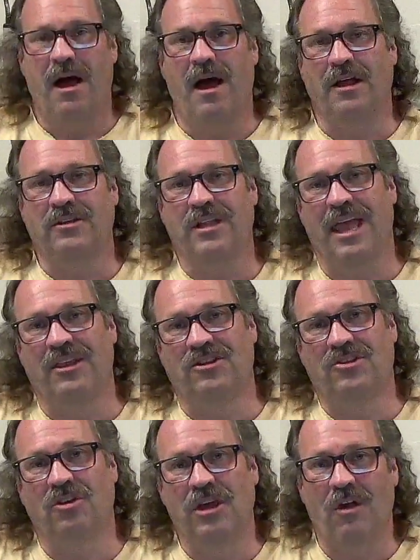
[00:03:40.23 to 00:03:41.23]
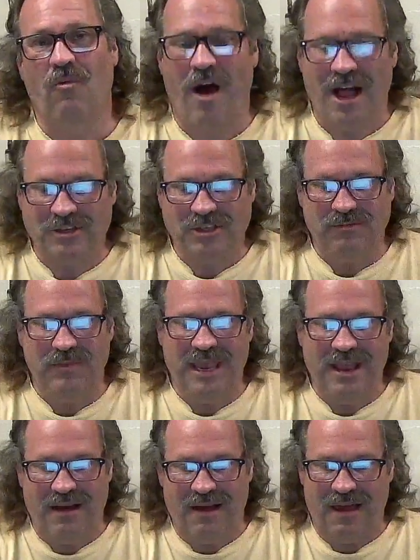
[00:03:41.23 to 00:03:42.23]
uh, and so you can watch
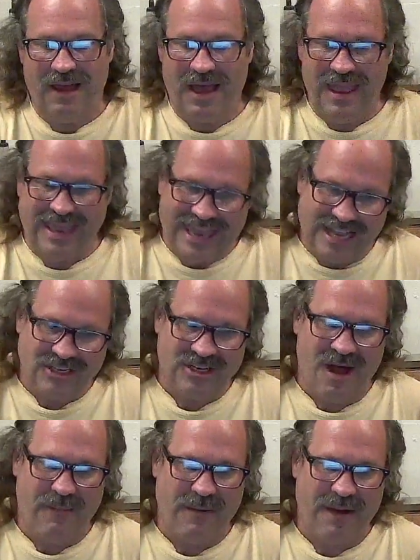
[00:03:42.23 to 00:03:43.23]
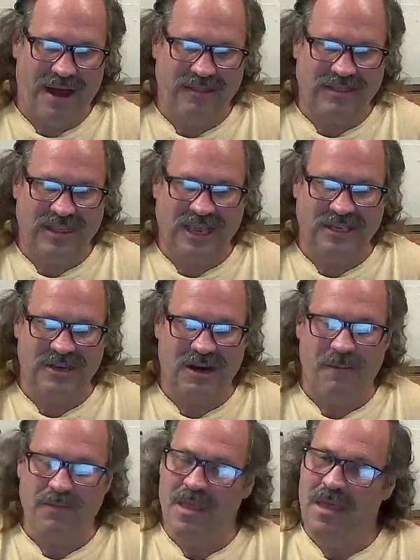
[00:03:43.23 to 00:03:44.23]
me and catch up on things
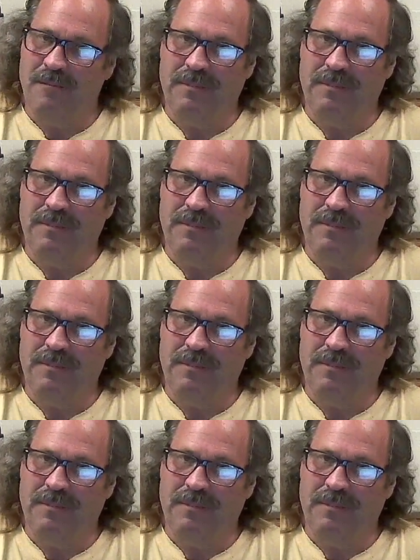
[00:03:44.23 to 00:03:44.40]
there.